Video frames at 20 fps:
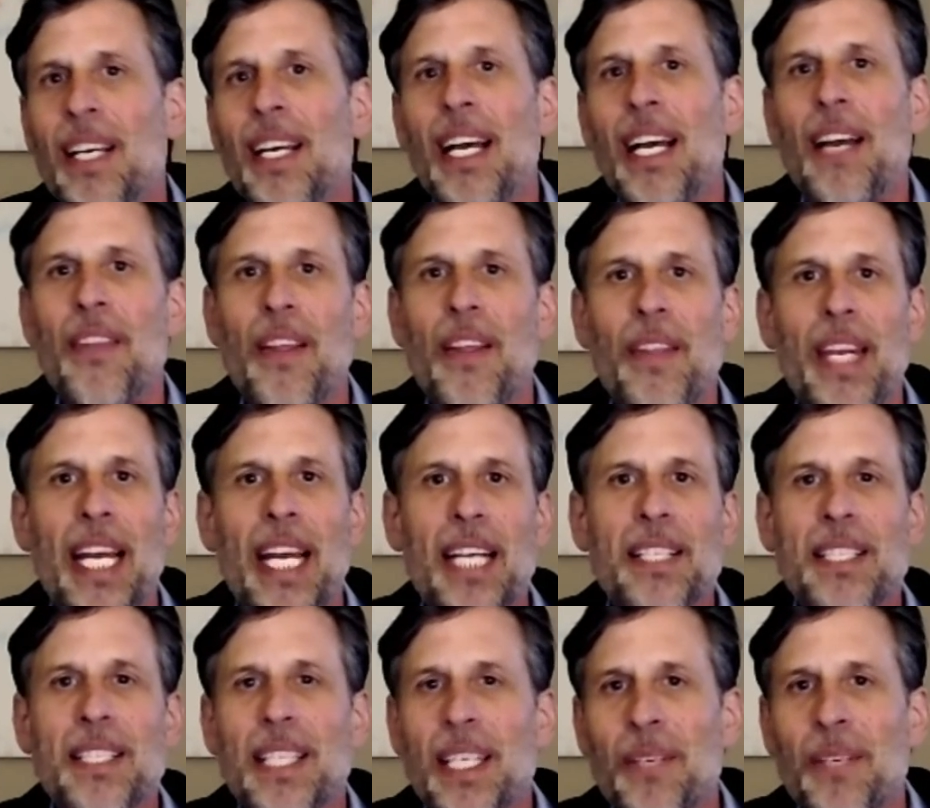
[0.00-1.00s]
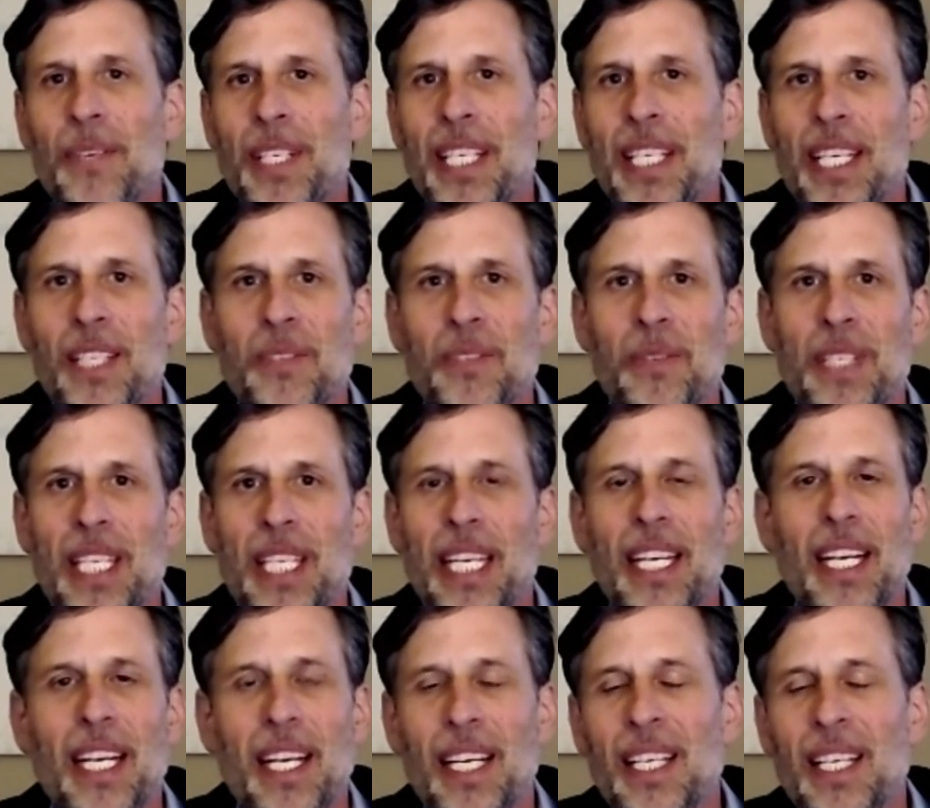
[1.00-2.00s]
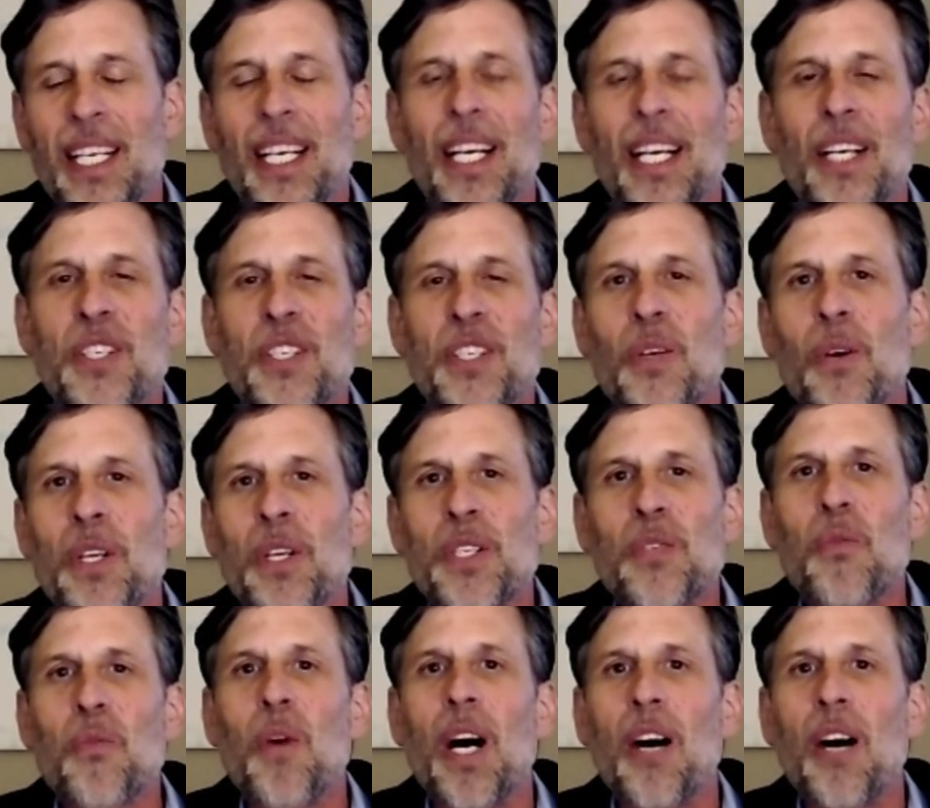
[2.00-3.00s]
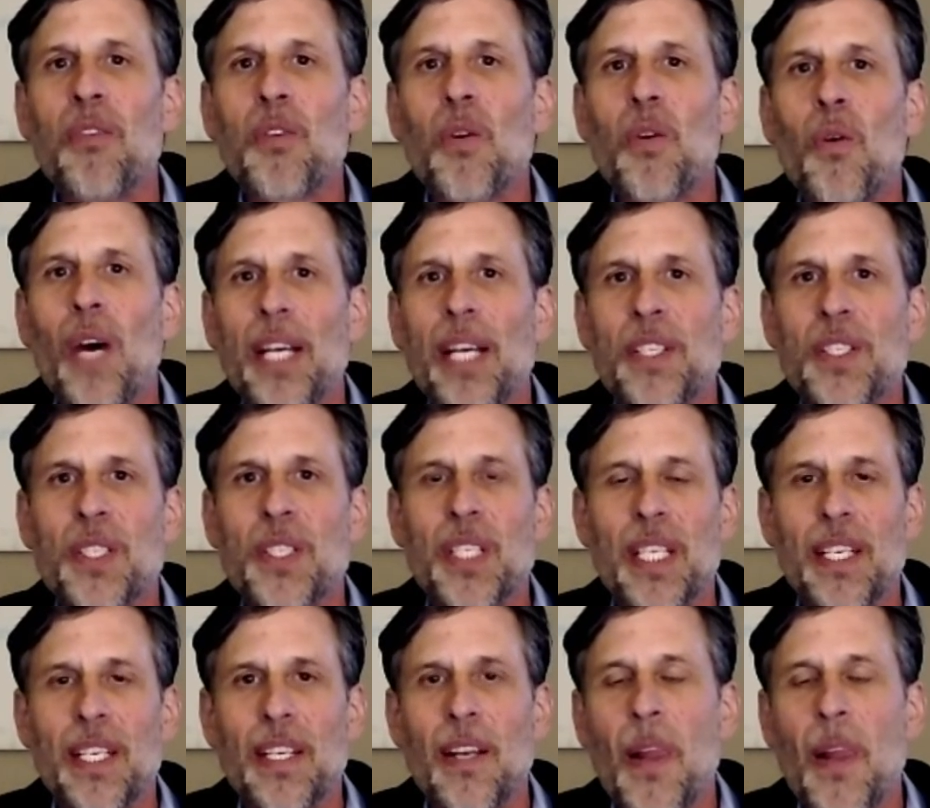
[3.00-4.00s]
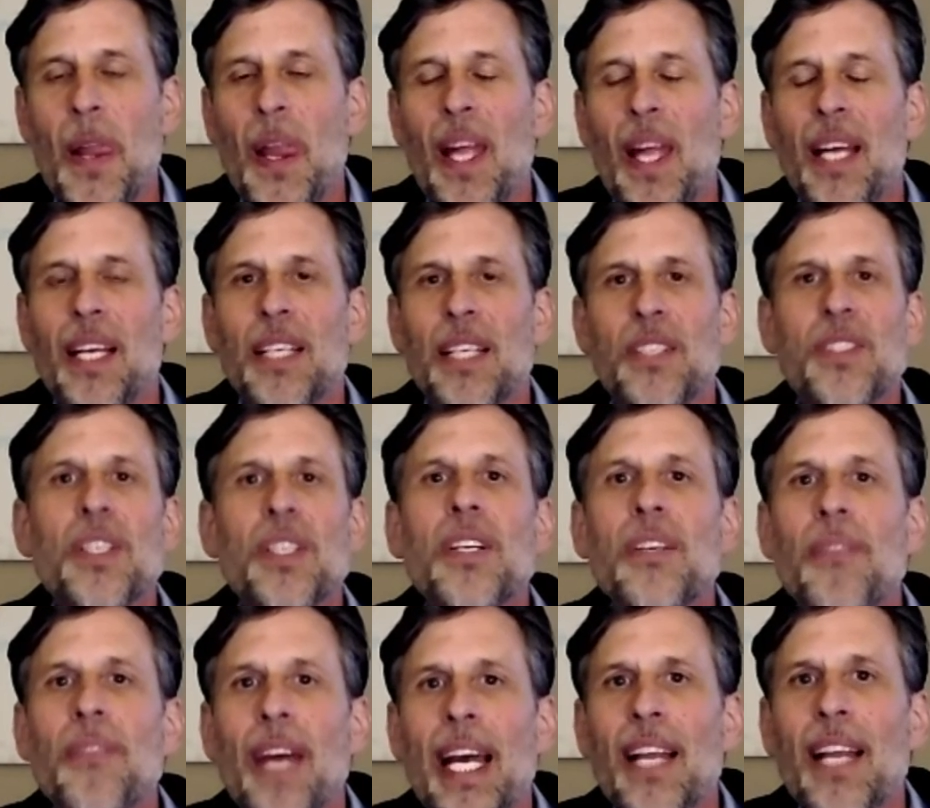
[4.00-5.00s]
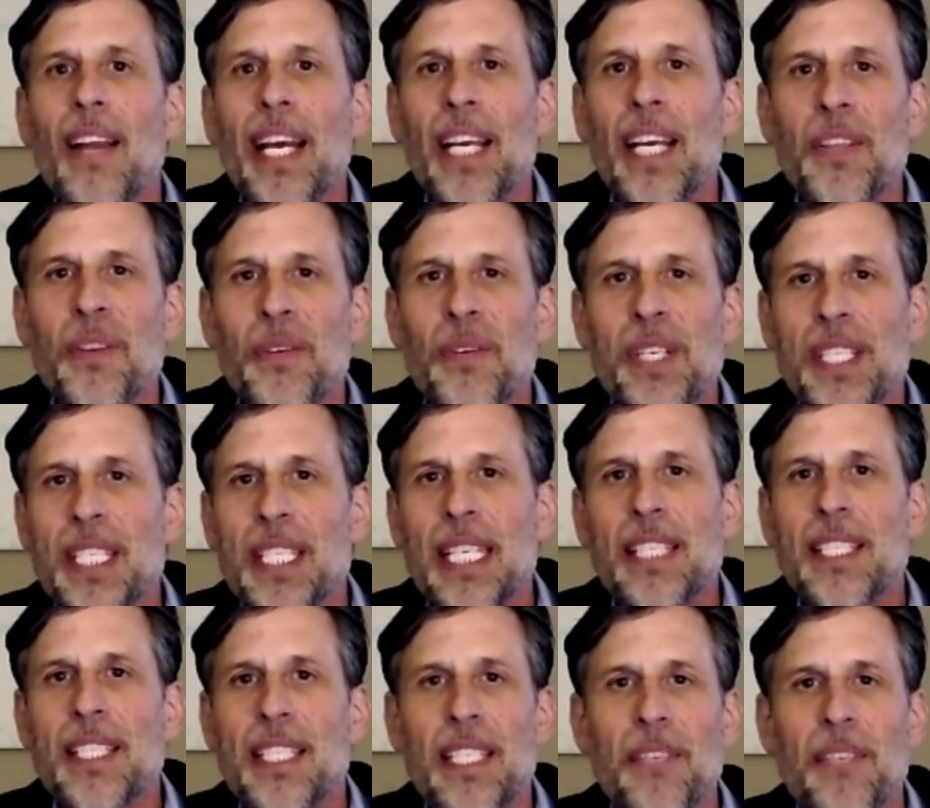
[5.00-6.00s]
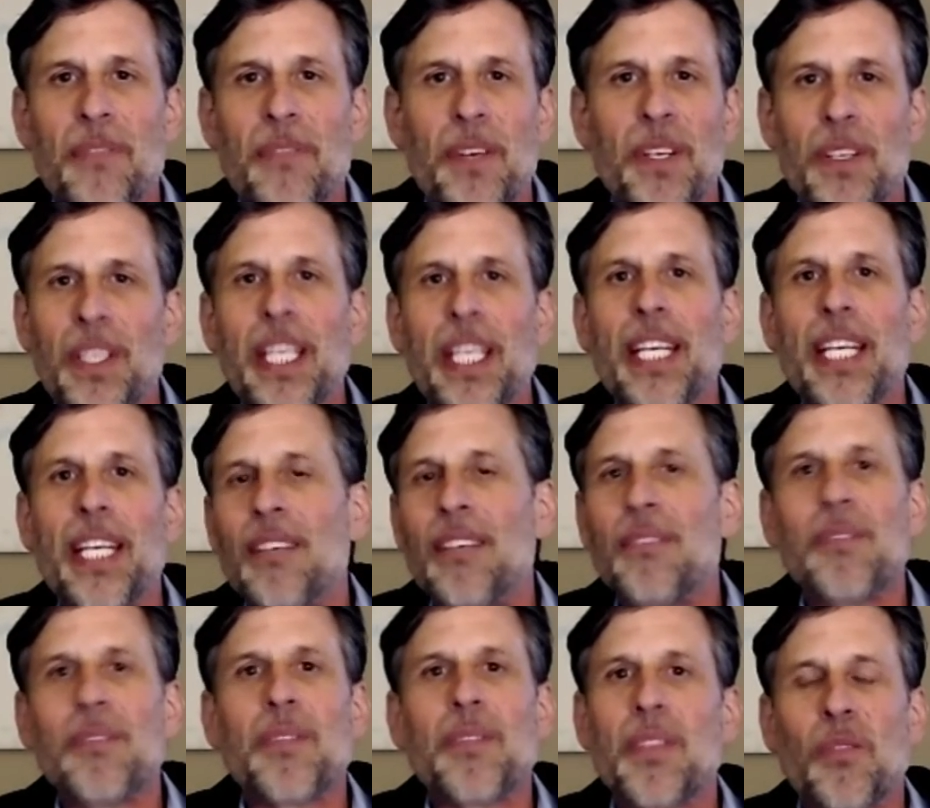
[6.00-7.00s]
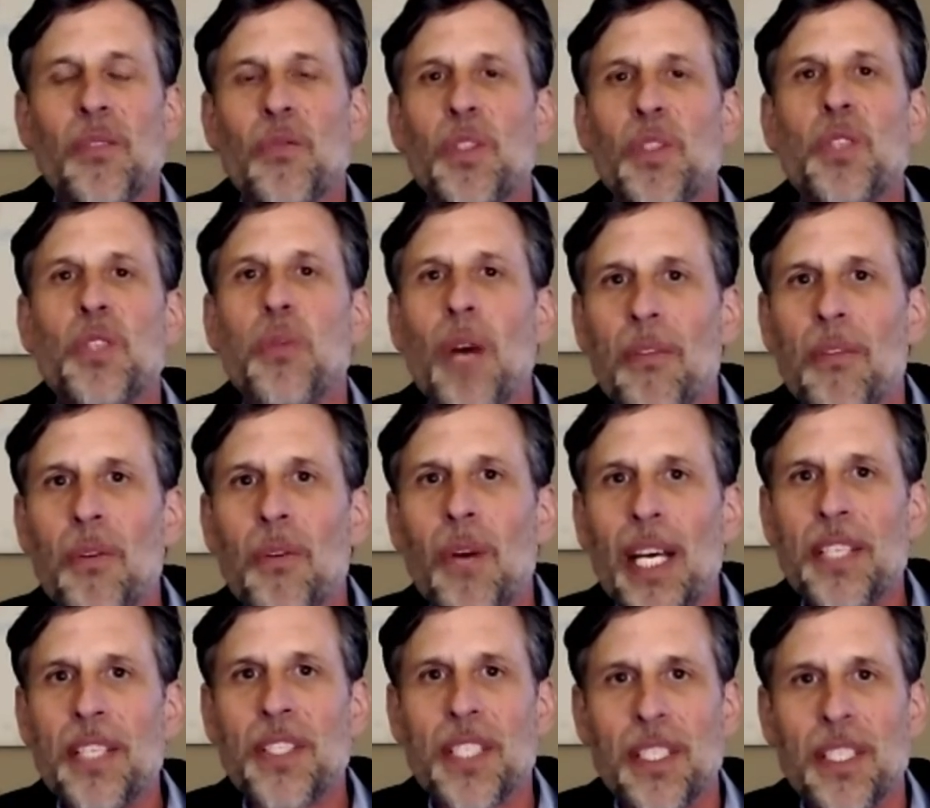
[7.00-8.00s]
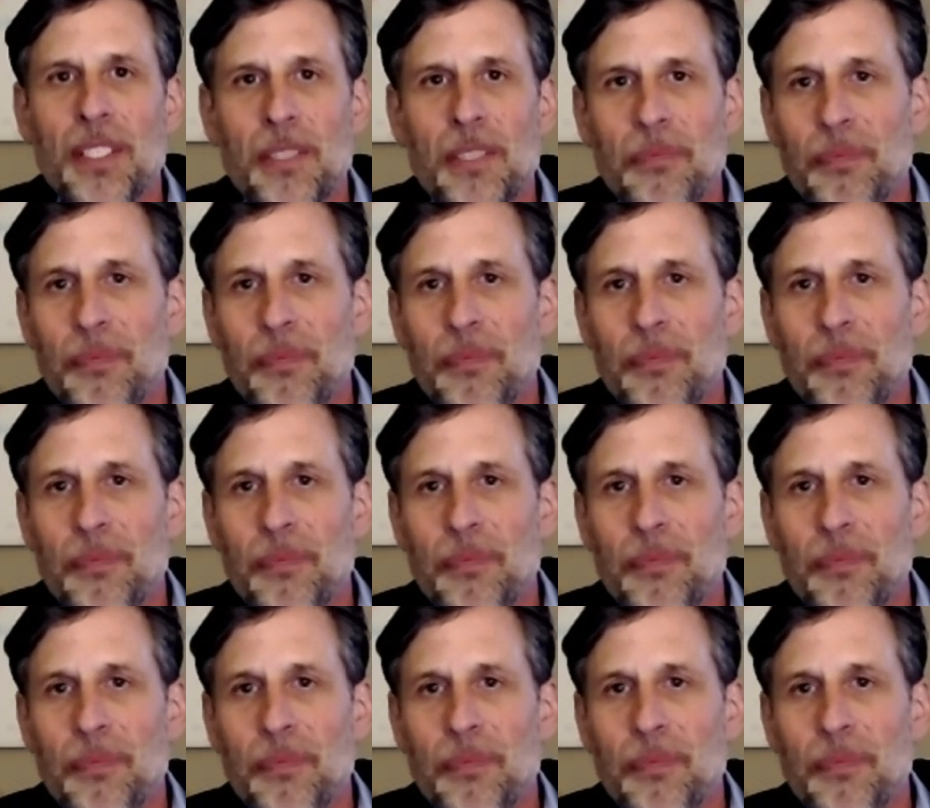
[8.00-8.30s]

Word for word: And then the next thing we did is we did a, a short 12 question survey, like a 360 for your leader with 12 questions.